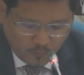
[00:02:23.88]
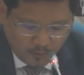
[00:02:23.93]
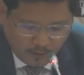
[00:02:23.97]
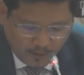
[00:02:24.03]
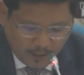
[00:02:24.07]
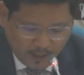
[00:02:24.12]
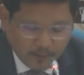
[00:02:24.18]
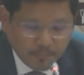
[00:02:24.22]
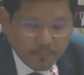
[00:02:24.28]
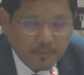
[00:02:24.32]

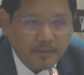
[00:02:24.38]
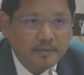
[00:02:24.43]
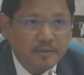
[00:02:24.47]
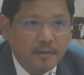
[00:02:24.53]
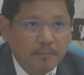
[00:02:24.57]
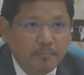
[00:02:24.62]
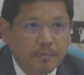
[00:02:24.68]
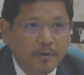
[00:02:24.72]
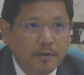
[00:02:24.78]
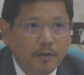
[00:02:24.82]
can be
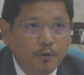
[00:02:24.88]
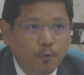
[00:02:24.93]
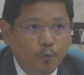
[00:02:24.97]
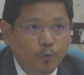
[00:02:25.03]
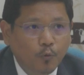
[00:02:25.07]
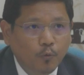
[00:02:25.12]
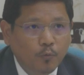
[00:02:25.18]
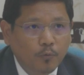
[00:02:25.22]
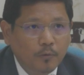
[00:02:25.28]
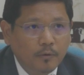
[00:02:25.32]
somebody
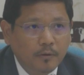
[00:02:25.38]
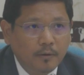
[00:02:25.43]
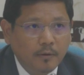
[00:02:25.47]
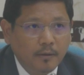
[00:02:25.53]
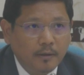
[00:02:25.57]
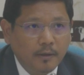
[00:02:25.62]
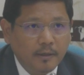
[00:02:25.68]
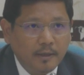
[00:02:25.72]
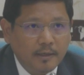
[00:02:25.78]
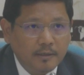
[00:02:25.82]
who
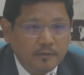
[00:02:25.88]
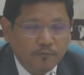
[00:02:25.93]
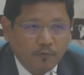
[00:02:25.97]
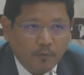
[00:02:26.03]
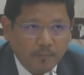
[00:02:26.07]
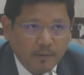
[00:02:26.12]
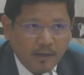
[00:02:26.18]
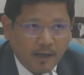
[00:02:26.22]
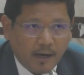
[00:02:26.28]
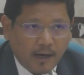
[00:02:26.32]
is
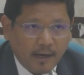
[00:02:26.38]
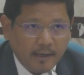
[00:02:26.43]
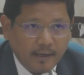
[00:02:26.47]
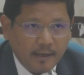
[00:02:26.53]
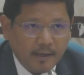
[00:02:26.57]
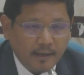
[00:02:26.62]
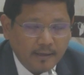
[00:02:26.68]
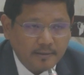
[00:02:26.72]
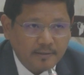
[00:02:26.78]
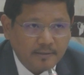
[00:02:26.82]
from the
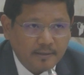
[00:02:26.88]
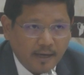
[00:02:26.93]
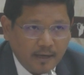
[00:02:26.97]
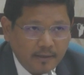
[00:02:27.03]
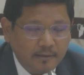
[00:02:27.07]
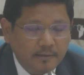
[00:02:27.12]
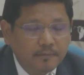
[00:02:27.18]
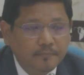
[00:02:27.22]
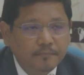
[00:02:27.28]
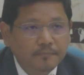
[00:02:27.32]
IAS cadre